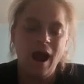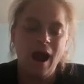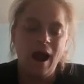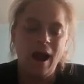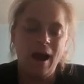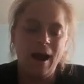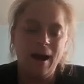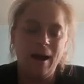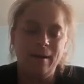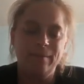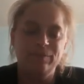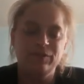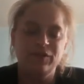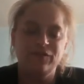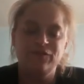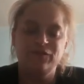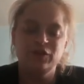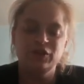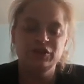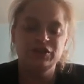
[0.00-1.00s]

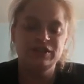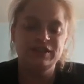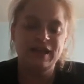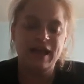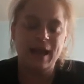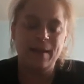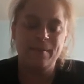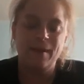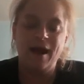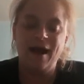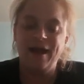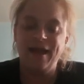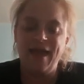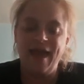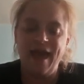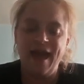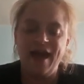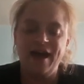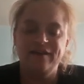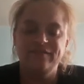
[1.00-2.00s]
The first name I
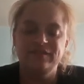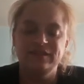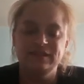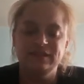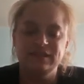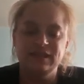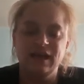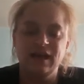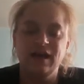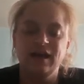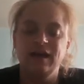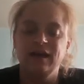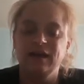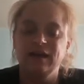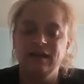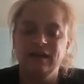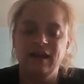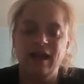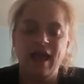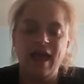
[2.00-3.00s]
have is,
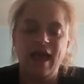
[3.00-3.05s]
Exeno.